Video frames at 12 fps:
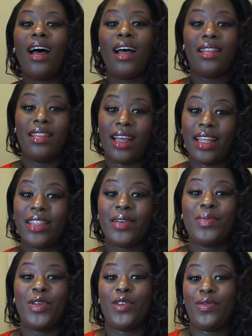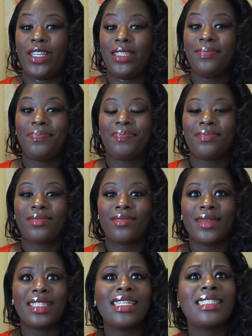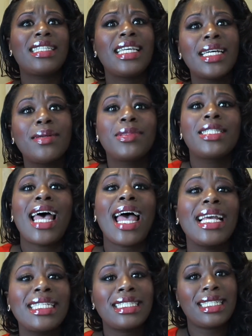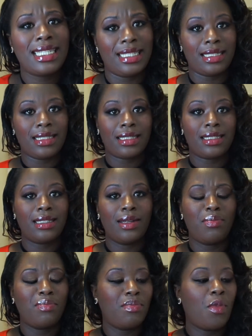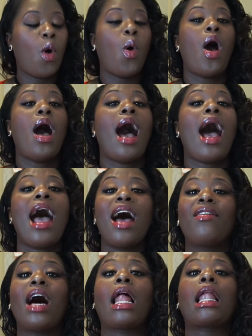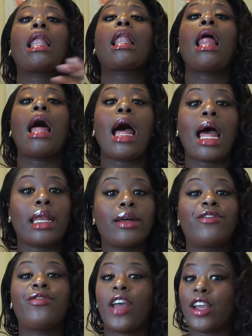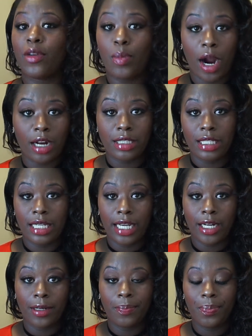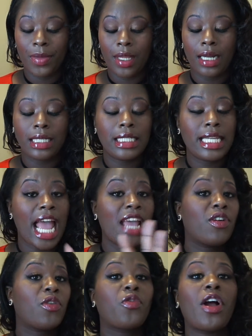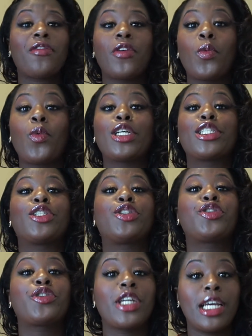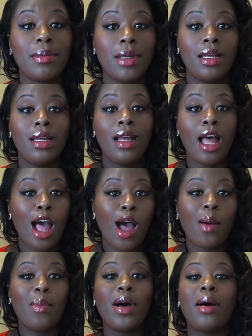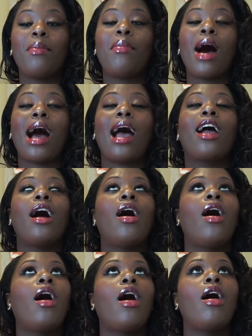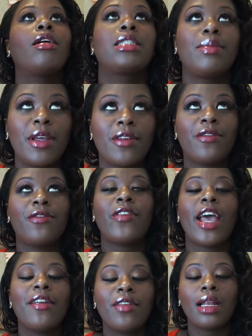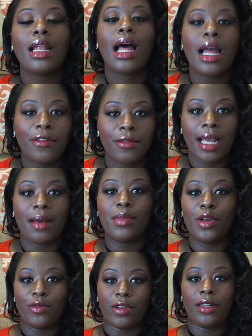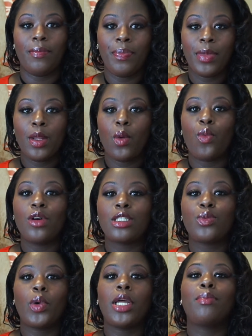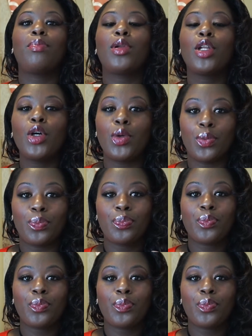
Another movie, The Temptations. I have a lot of favorite parts in there. David Ruffin was a trip, but my ultimate favorite line from that movie was when Blue,